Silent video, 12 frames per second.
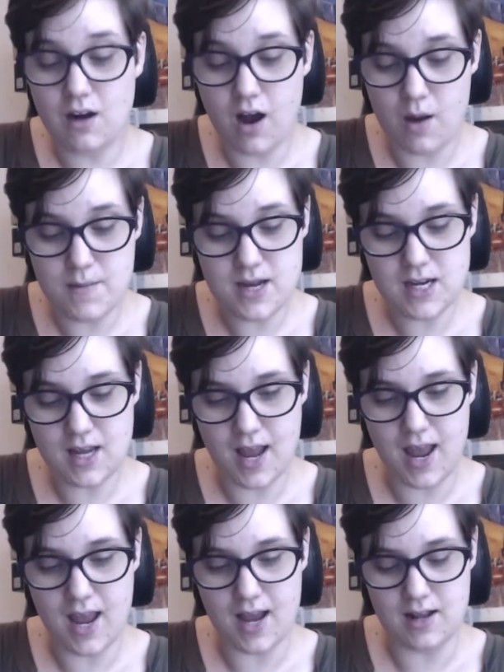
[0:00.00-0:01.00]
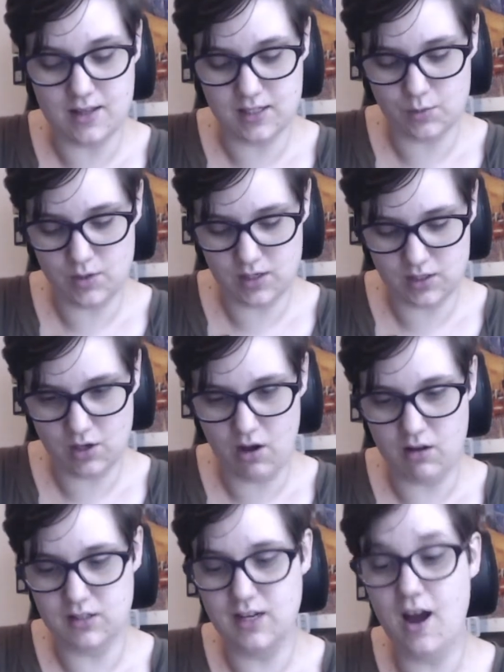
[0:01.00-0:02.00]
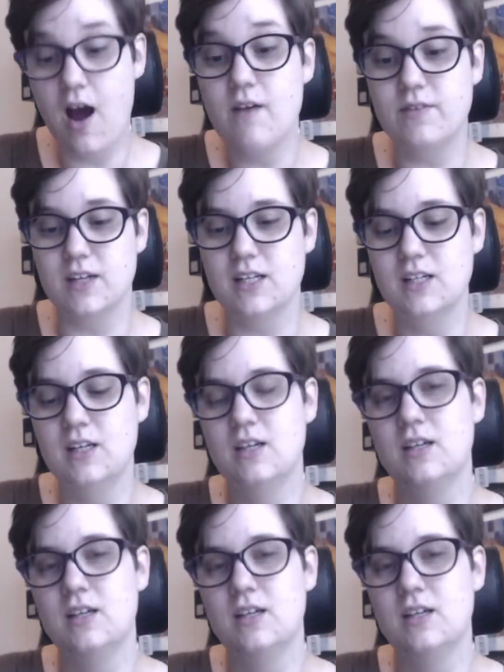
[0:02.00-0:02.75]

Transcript: comic, and this one is called Coven,